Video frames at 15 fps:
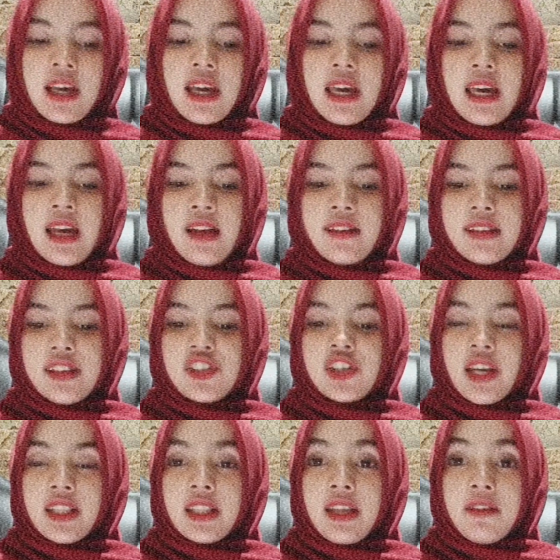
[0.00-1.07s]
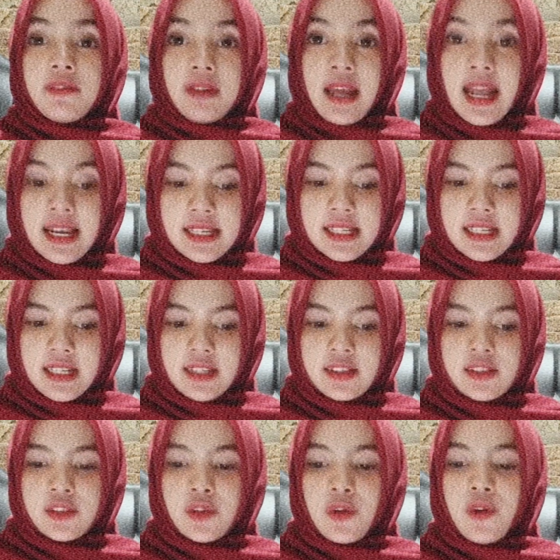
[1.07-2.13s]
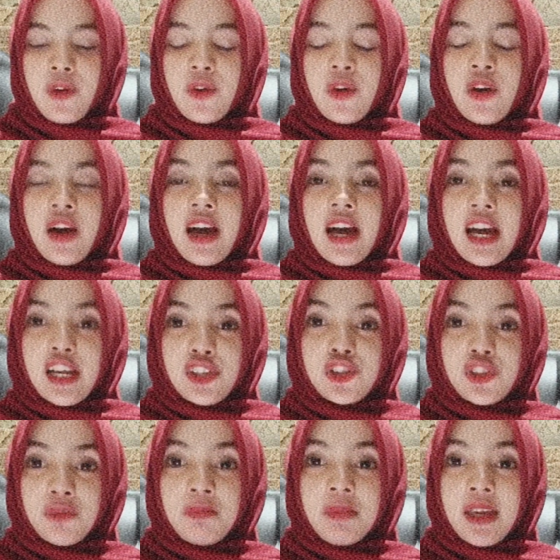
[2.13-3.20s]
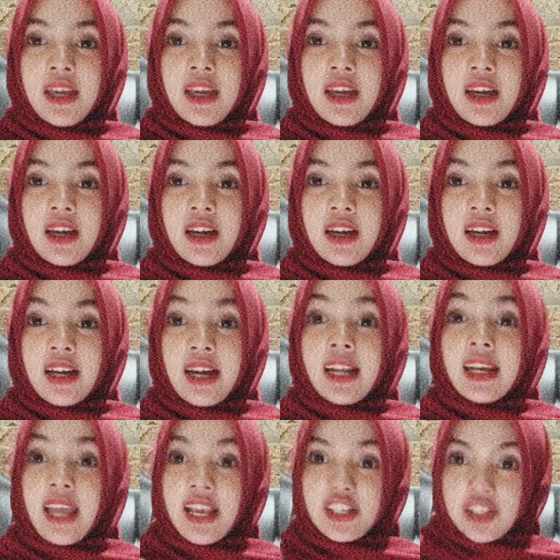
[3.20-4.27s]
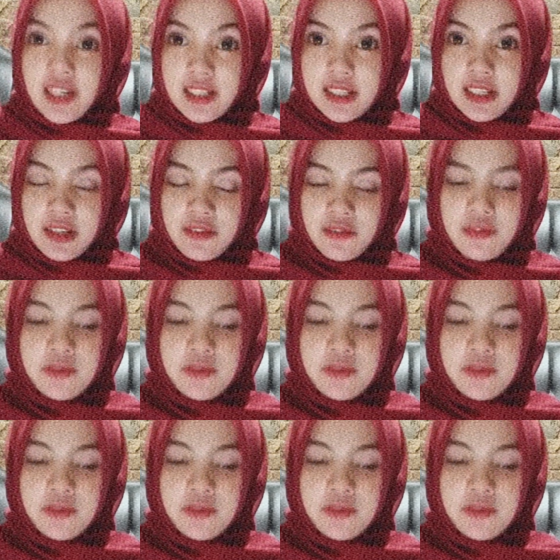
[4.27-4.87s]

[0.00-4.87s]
as adjective endings. So it should be an adjective.